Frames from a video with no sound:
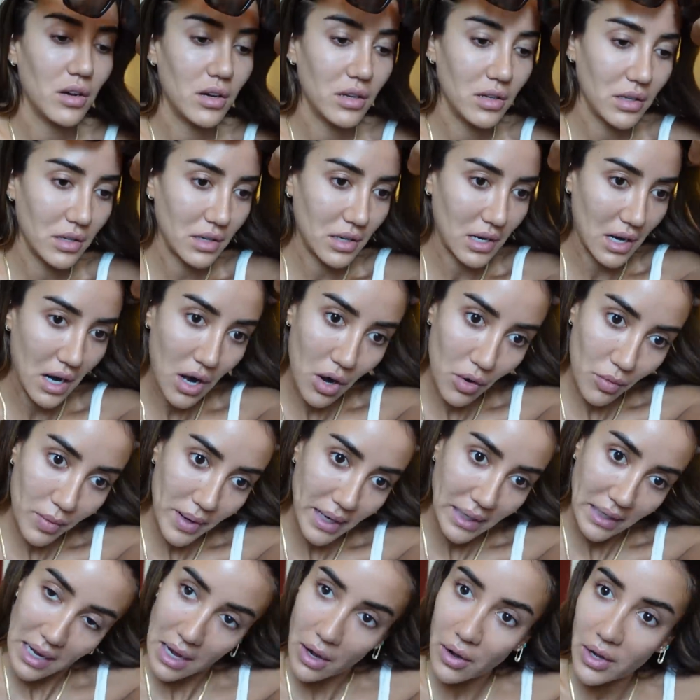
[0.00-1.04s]
On our
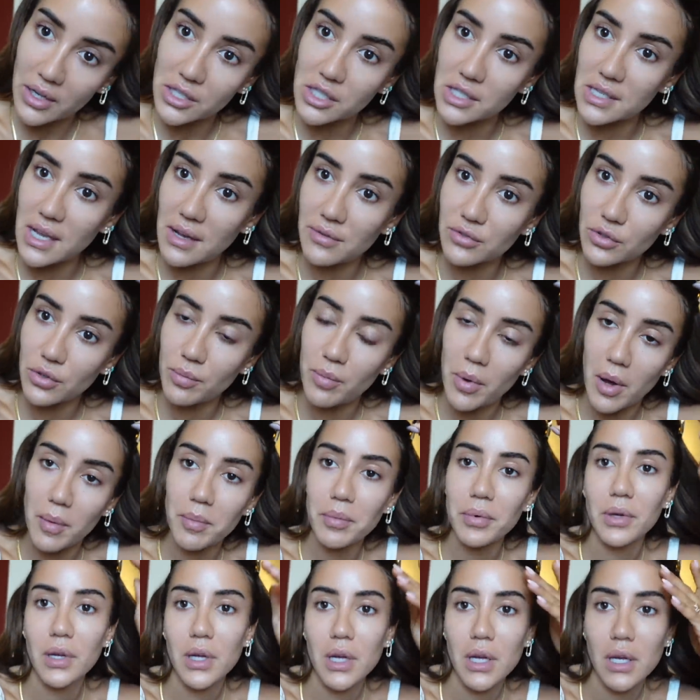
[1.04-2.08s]
way now, I just have to
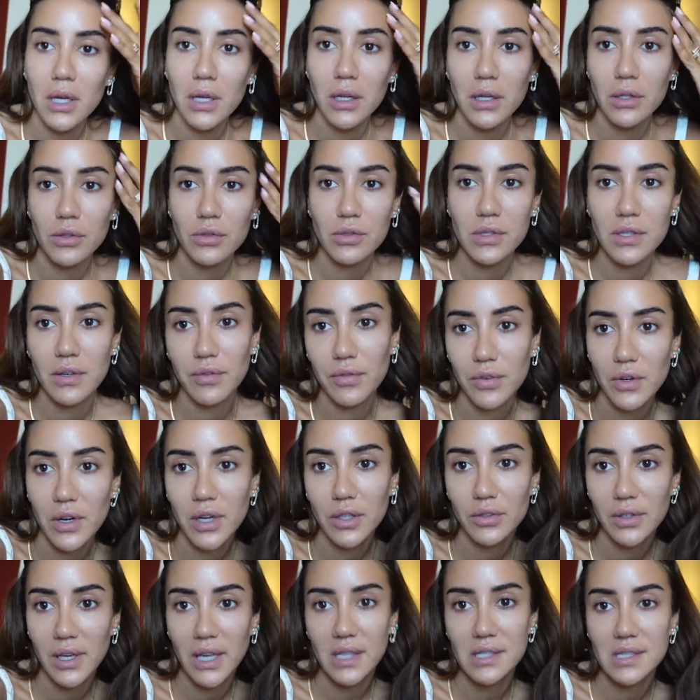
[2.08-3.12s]
pop to Sephora
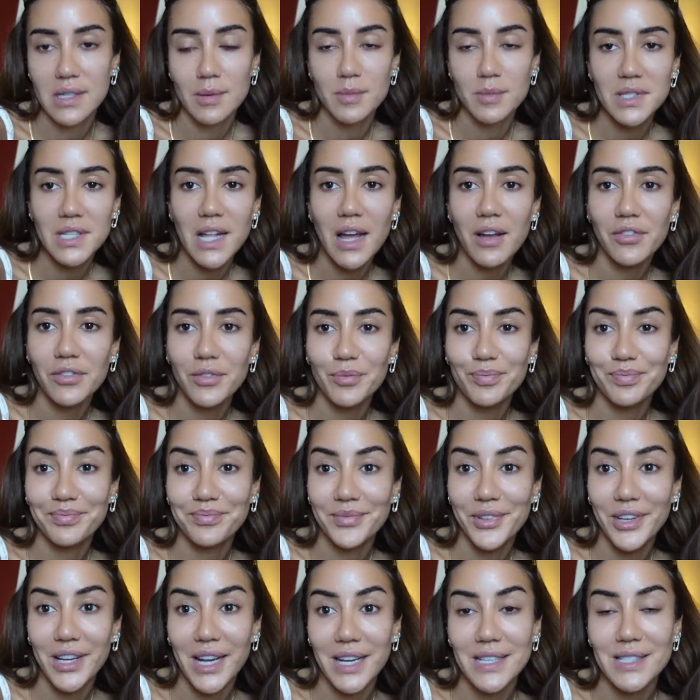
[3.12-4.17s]
to get stuff.
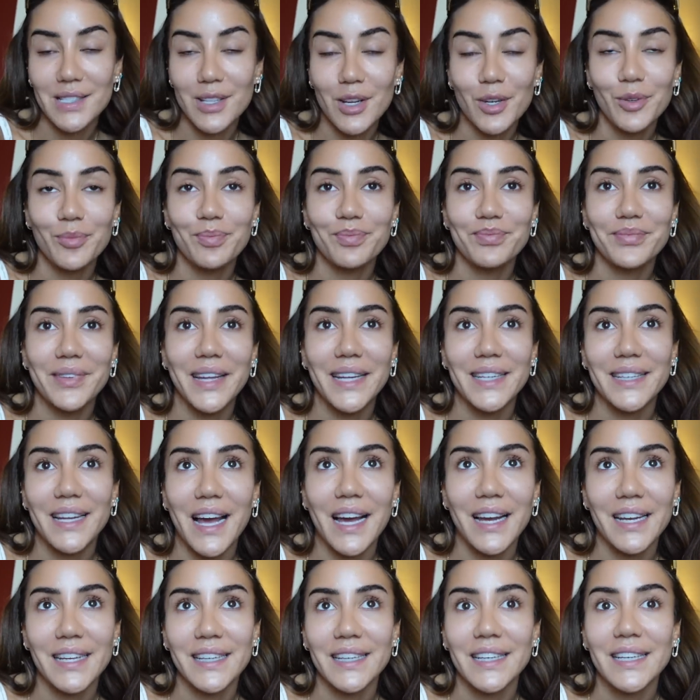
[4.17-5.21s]
You guys know that
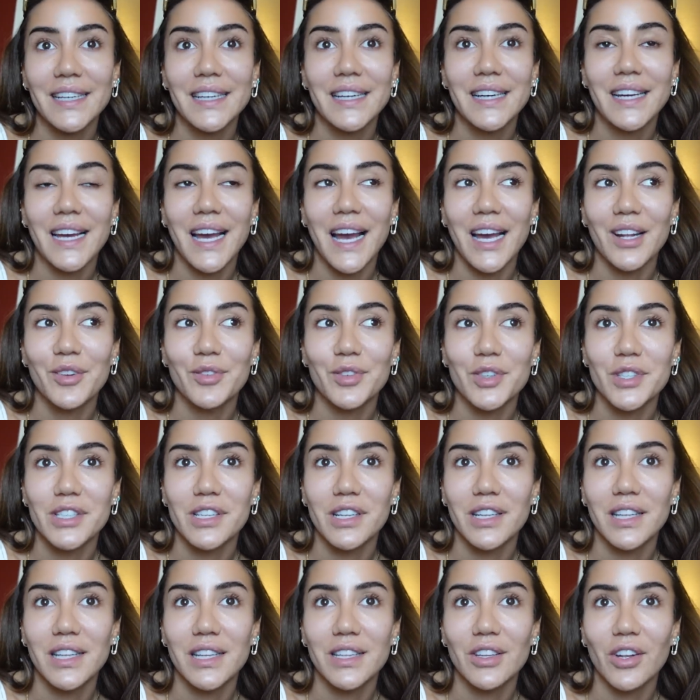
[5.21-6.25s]
I
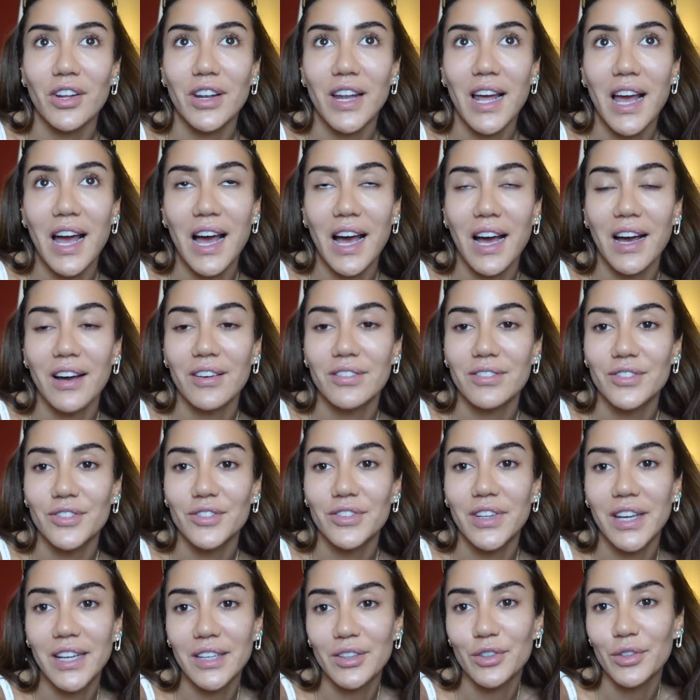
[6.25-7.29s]
unfortunately don't have,
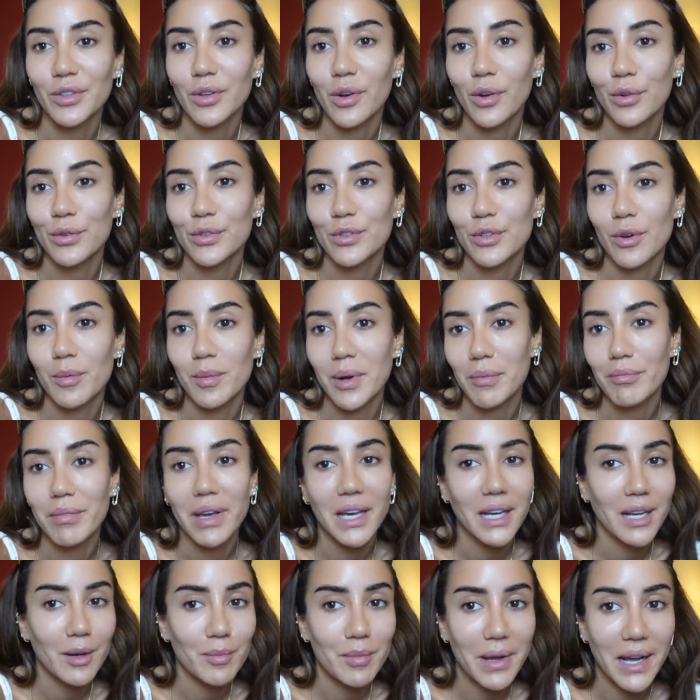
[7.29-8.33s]
they took also my
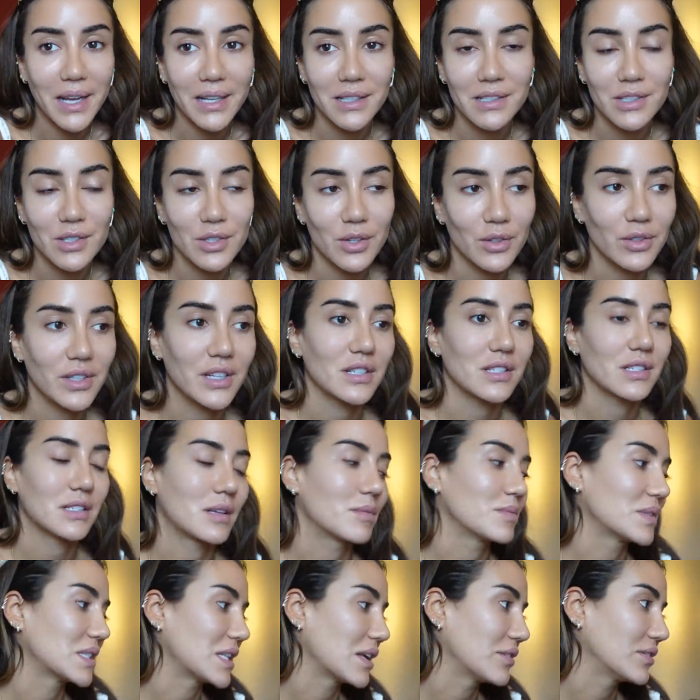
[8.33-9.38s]
makeup bags, so there's
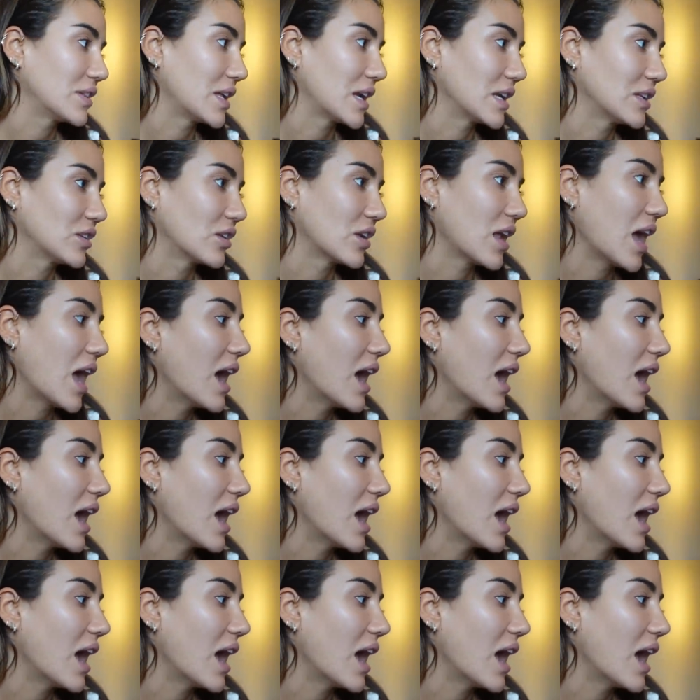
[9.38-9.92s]
some stuff that I don't